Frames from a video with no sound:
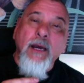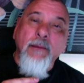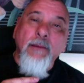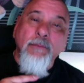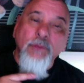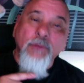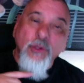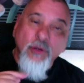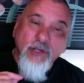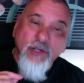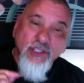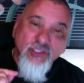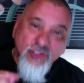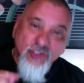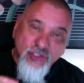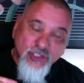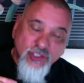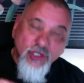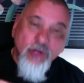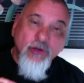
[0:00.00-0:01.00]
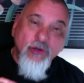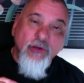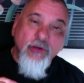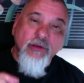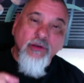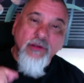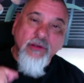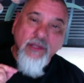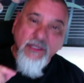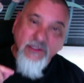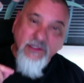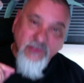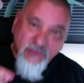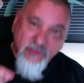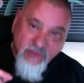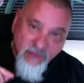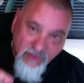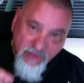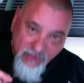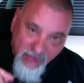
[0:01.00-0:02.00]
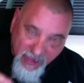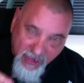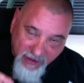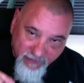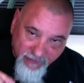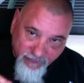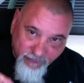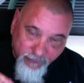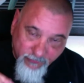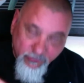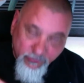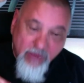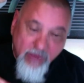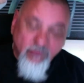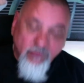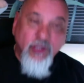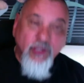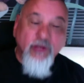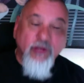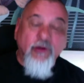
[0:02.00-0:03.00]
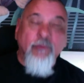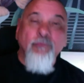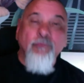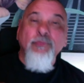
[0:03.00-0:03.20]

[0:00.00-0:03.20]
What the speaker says: Your concern is not from down here.